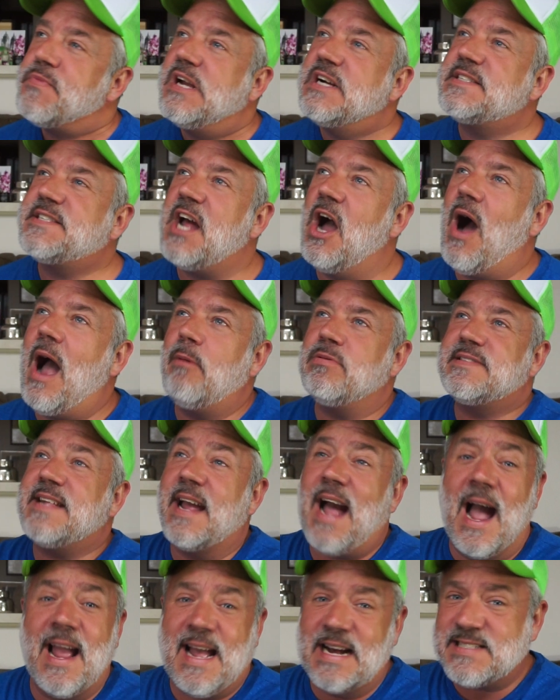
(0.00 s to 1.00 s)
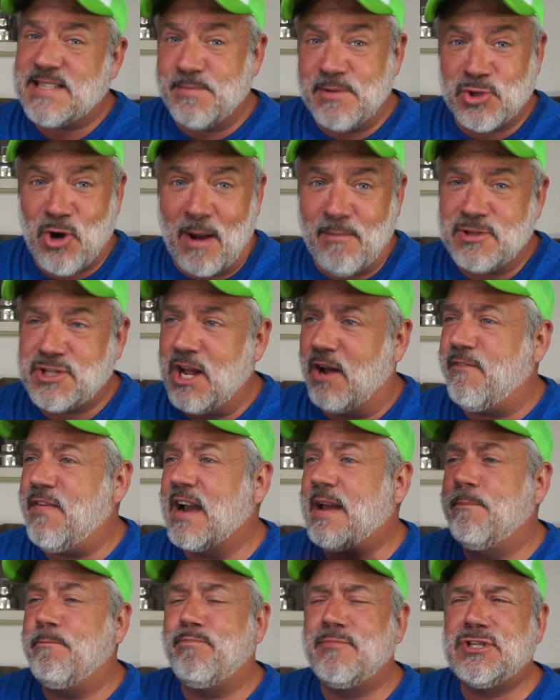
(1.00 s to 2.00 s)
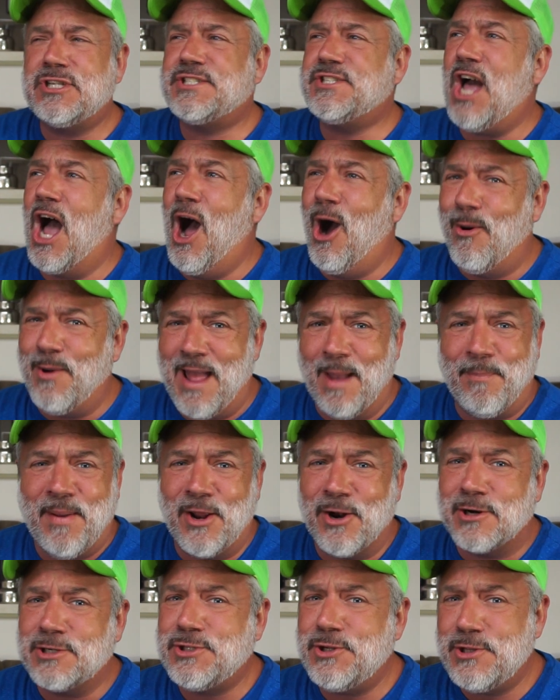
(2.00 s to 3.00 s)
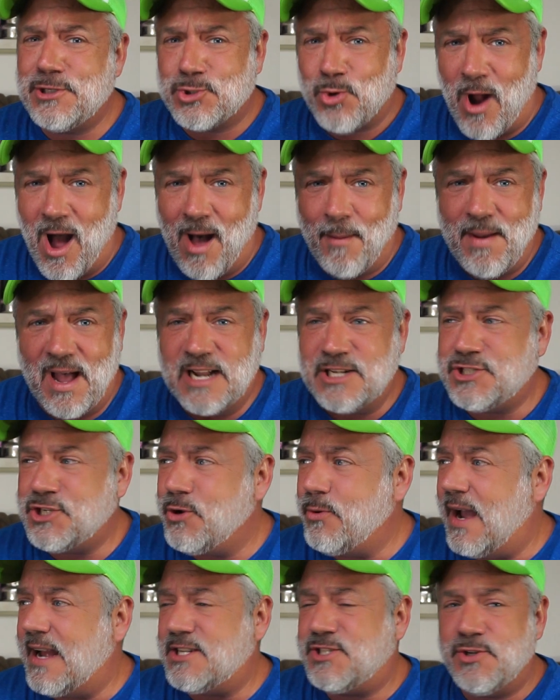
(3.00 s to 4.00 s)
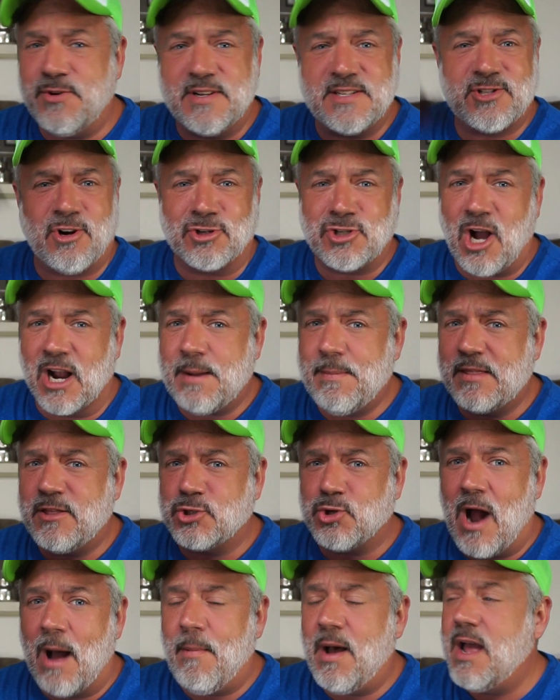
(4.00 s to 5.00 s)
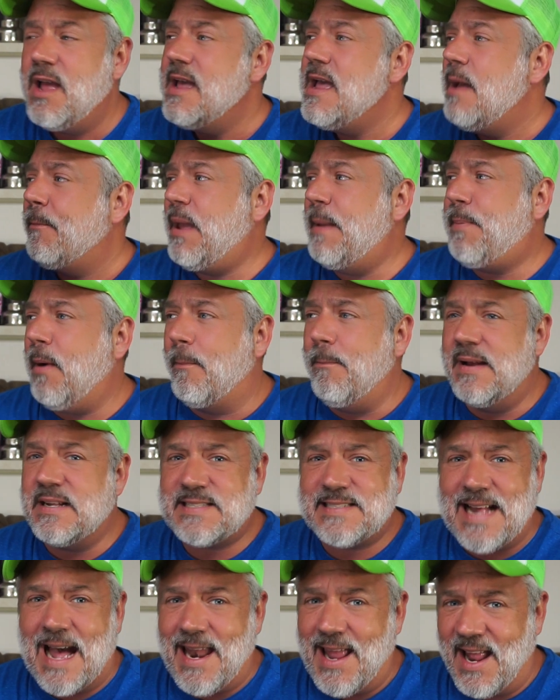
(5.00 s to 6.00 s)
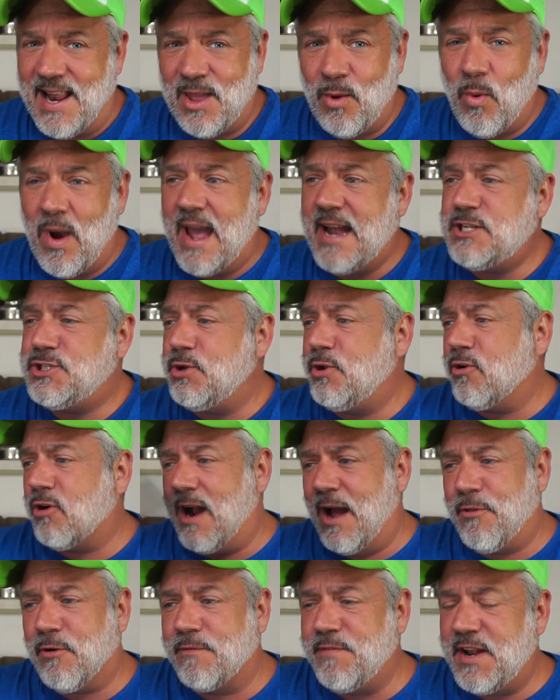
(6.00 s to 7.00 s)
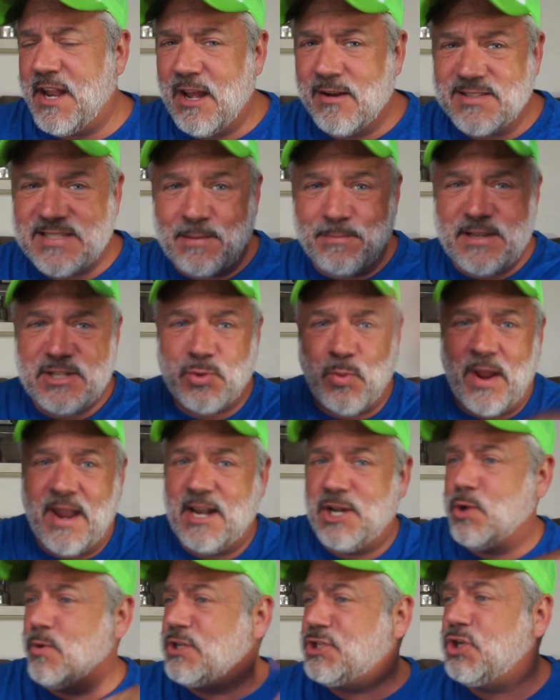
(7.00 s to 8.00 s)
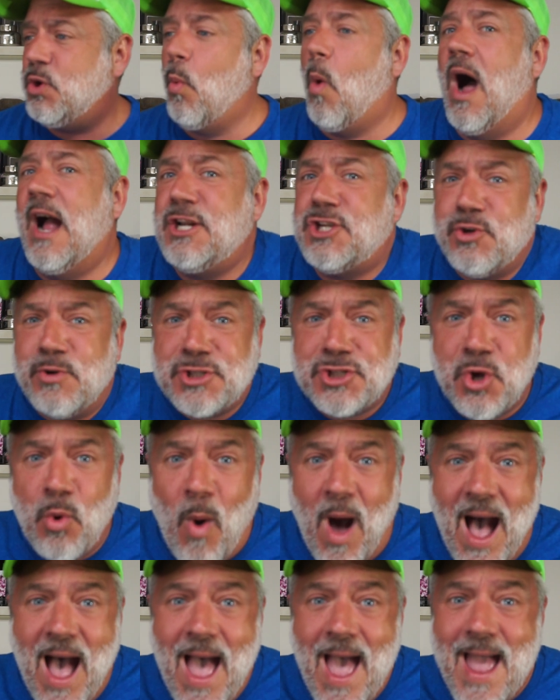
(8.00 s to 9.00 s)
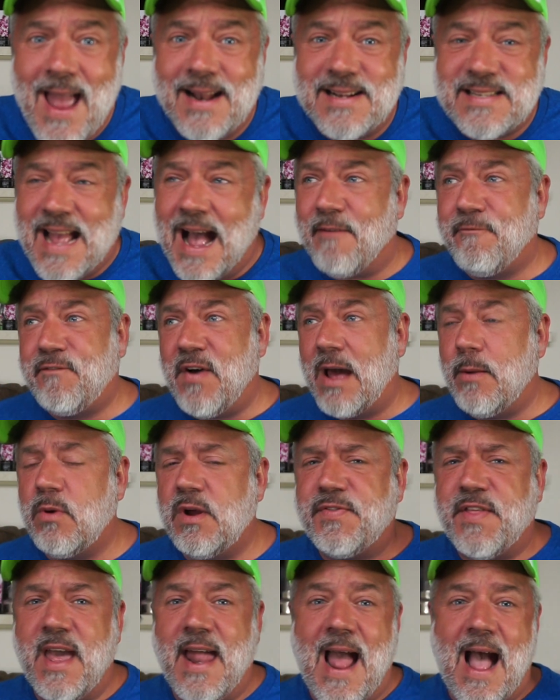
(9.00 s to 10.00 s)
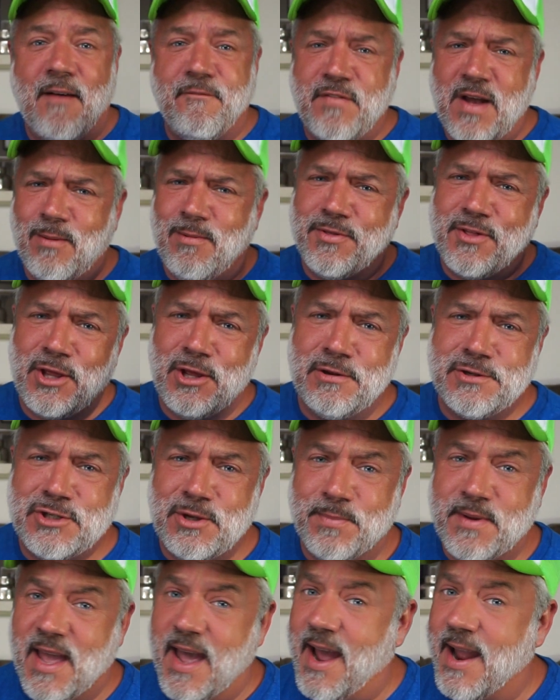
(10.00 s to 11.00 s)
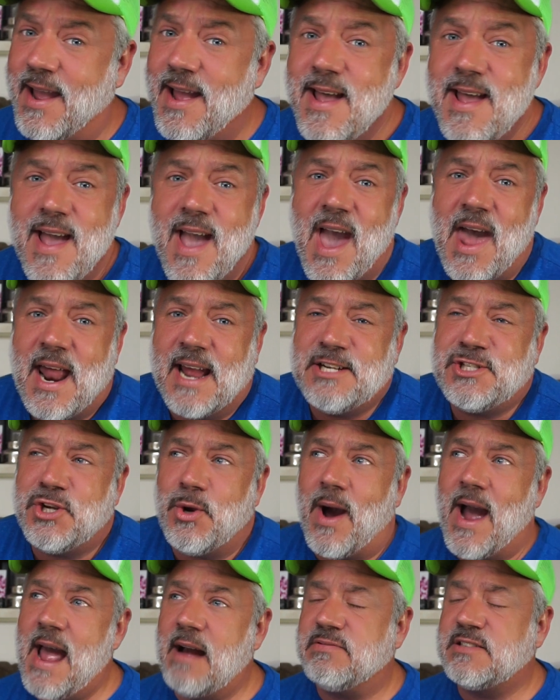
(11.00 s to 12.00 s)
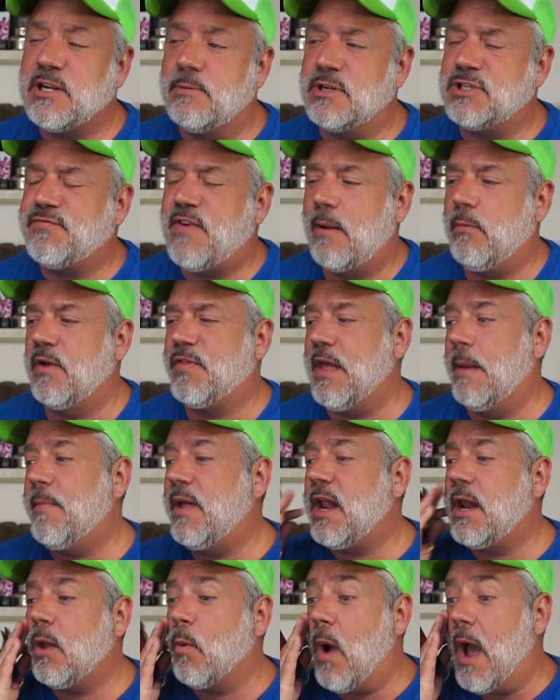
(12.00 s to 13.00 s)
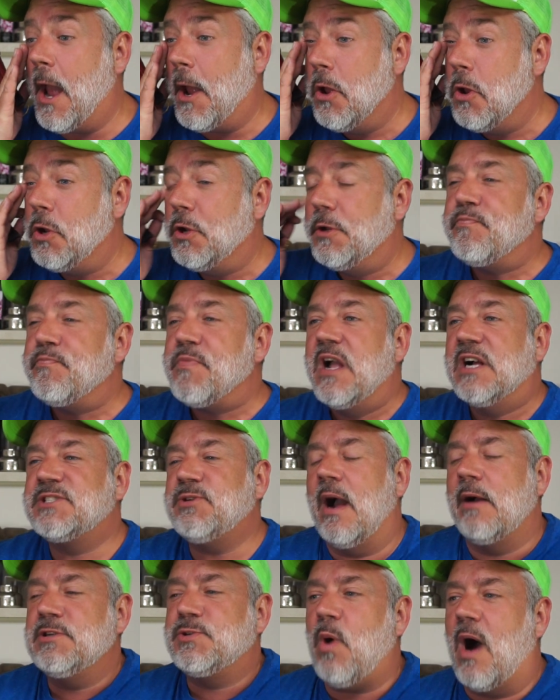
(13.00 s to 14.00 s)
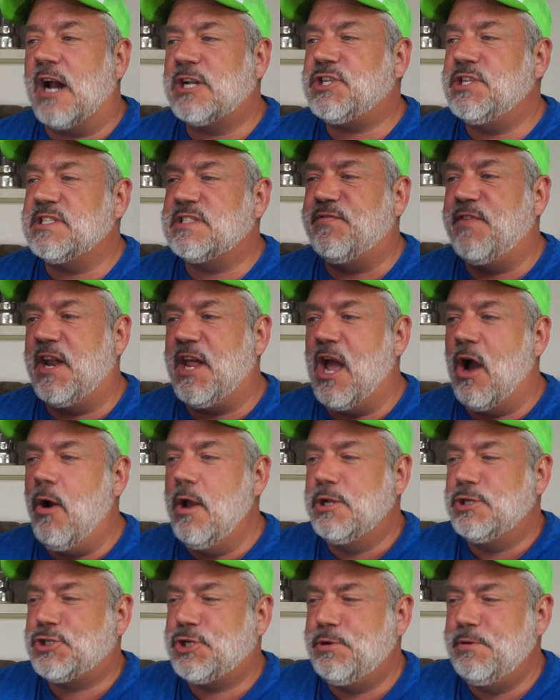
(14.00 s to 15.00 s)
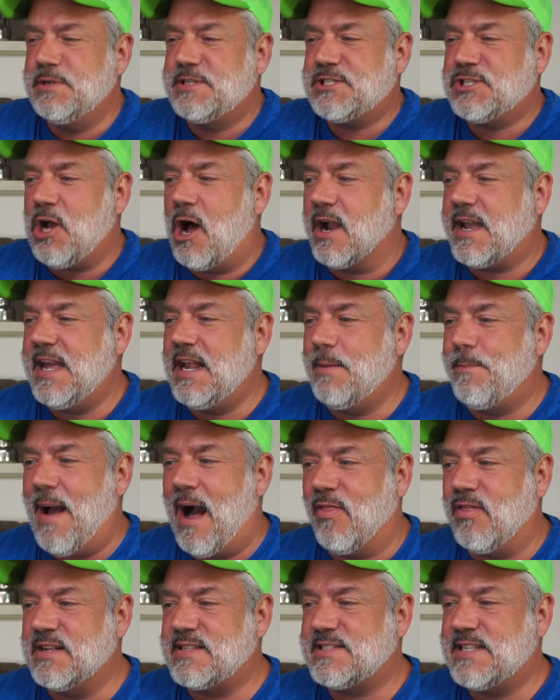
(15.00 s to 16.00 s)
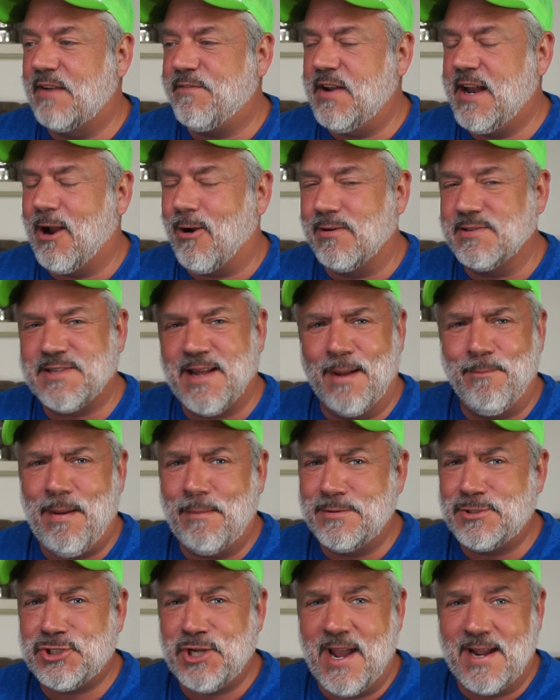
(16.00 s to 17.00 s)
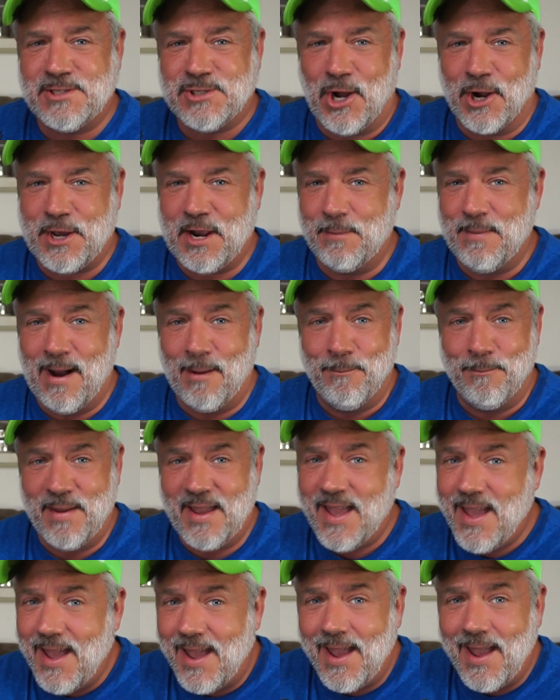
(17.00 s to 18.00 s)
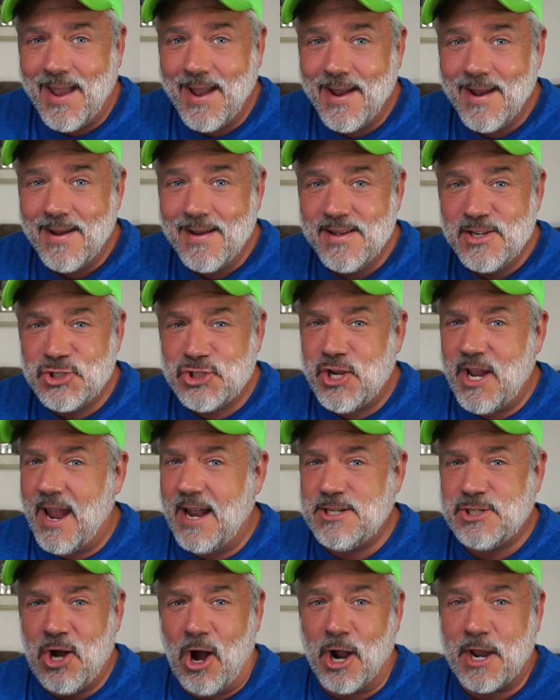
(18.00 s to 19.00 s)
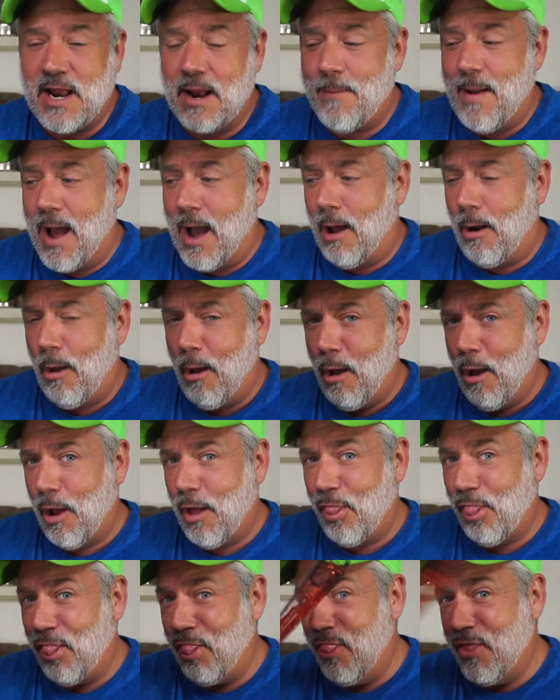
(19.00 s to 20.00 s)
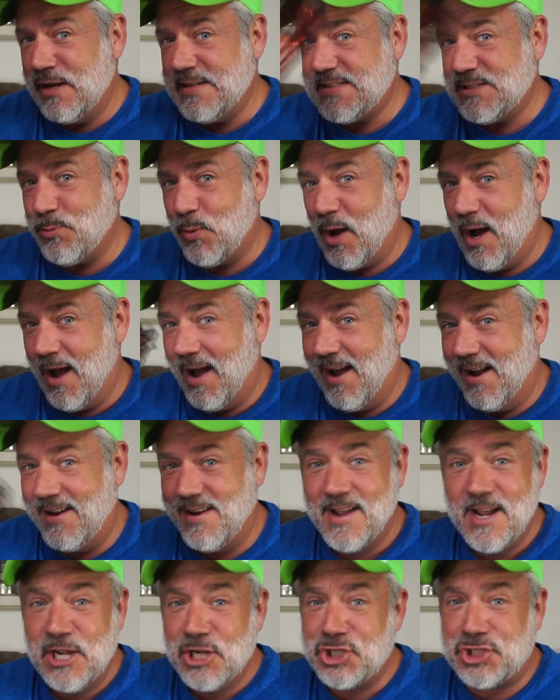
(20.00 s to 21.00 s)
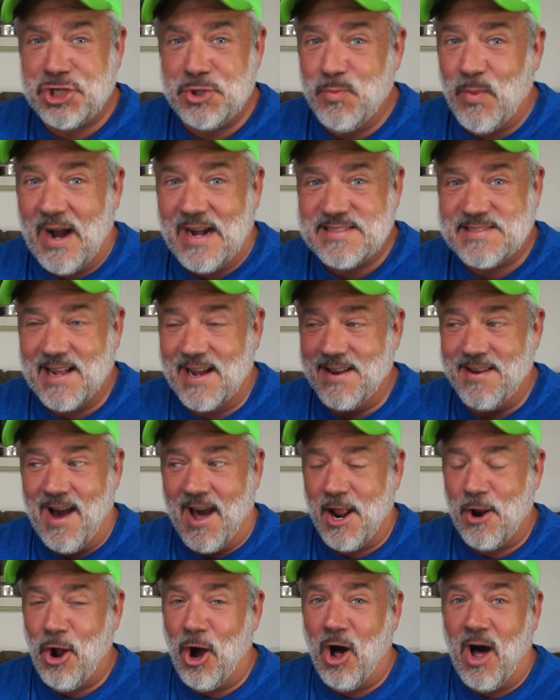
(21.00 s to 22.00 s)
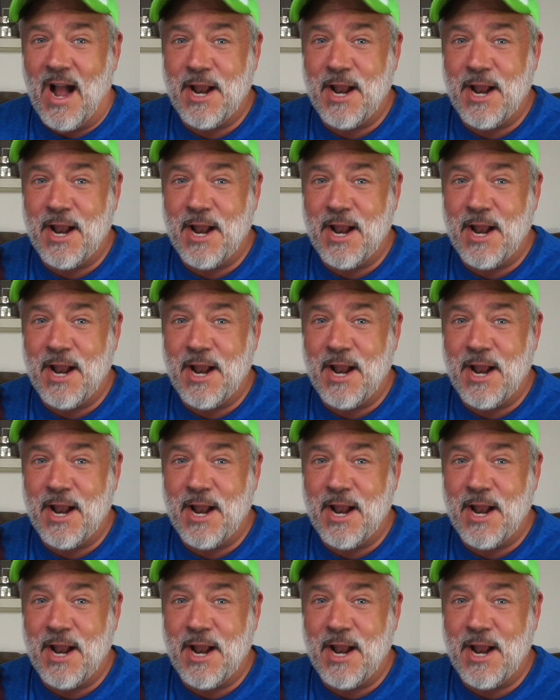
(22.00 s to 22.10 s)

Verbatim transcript: so I was like, I guess I'm a drama channel. Fucking just own it, Peter. Do the drama. Do it. Do it. Start talking about the drama. People miss that anyway. Do your other videos in between. Do what you want. Do what you want. Have fun with it. Have fun with the YouTube gig. And I do. I have so much fun with it. But anyway, so I was watching this video and she was talking about this stuff in here. I was like, baby, she ain't talking about me. She ain't talking about this one. She wasn't, not at all.